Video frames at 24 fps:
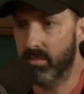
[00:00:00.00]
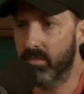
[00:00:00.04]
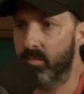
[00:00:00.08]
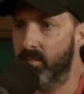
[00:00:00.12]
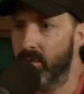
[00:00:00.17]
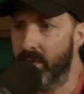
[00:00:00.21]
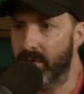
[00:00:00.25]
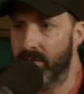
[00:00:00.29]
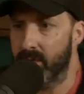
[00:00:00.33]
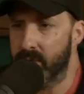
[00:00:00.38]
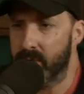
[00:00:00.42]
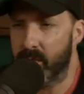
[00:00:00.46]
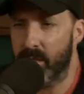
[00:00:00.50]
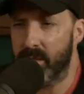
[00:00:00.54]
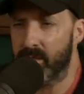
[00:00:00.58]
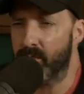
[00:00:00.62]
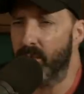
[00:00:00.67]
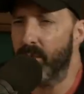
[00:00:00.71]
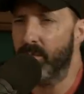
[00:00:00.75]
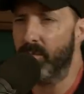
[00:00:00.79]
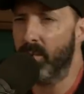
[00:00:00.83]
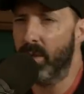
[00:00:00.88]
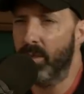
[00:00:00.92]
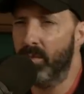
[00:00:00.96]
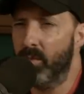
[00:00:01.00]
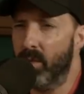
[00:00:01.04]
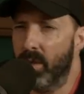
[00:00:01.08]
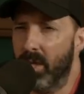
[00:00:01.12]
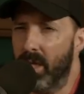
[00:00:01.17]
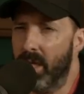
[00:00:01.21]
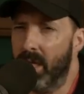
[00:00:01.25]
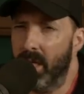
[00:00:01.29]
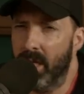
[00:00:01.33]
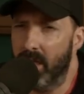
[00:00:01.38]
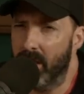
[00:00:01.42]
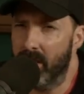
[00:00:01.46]
whatever spots we we
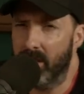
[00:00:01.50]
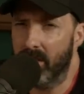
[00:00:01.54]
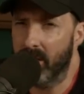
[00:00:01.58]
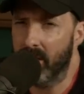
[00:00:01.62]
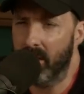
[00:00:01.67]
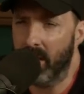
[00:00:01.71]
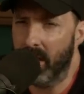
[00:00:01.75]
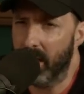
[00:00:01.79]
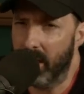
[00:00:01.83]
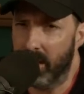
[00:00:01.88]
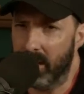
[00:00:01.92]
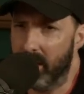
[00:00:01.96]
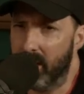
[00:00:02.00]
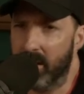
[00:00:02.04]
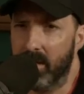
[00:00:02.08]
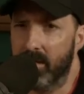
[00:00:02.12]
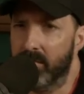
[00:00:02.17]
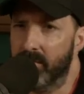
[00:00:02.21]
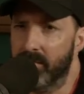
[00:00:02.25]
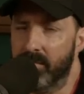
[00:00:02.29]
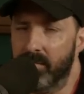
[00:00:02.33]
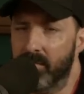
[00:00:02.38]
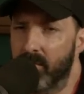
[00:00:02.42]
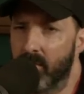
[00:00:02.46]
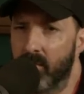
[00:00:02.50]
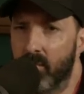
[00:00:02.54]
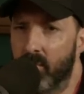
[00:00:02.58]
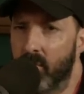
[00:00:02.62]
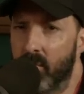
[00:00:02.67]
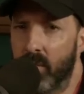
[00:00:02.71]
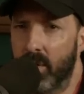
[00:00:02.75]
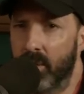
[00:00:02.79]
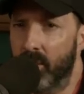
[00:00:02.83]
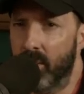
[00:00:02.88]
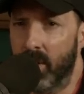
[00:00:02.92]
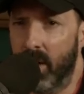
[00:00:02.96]
wouldn't hit like
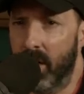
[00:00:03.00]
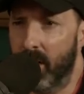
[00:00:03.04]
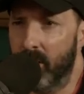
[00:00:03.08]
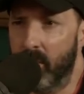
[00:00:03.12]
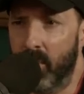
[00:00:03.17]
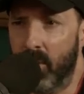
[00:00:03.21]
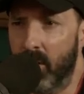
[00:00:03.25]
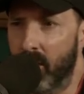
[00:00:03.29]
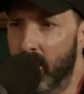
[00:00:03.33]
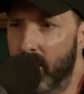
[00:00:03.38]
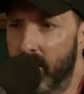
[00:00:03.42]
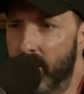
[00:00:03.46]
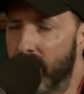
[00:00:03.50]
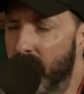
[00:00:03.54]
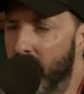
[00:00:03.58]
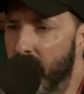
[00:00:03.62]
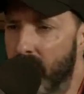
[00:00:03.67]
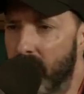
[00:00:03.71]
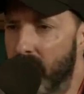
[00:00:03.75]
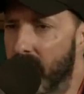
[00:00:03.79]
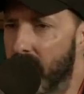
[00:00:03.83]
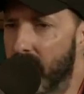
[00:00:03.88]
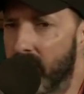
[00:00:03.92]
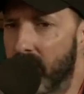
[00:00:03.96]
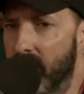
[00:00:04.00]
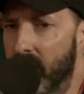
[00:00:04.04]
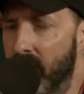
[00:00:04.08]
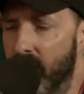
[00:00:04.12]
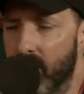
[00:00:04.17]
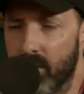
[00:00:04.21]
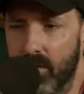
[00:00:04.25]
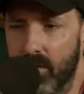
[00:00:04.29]
we were not a part of the you know